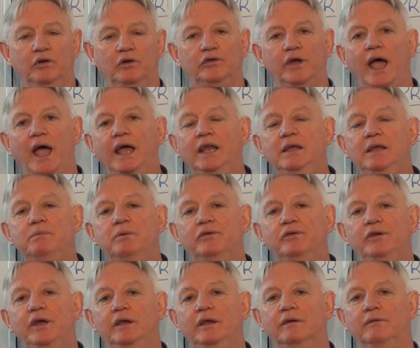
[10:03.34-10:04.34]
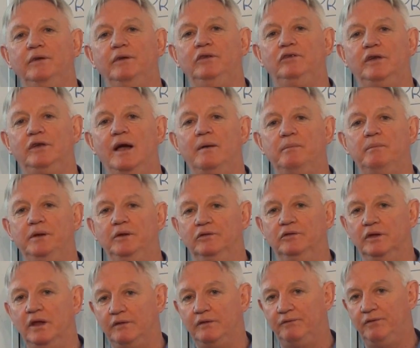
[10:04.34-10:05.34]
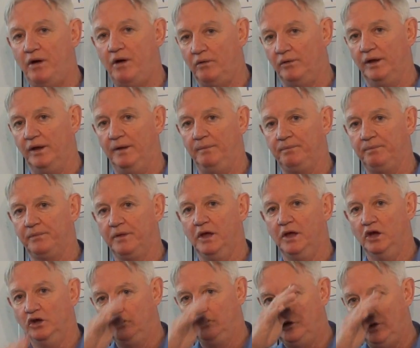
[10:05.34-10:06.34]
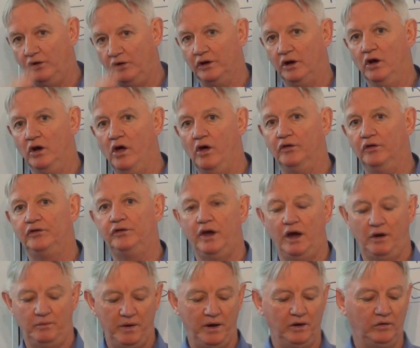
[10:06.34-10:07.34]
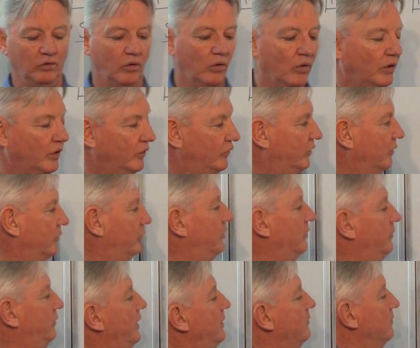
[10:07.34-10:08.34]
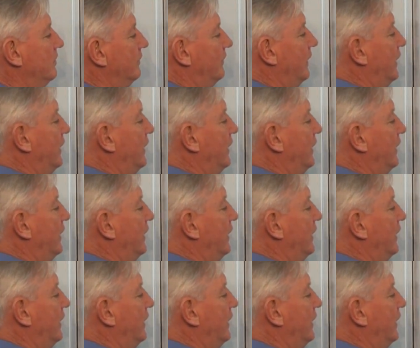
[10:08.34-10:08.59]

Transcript: because 80% of these companies in that folder showed a loss around August and September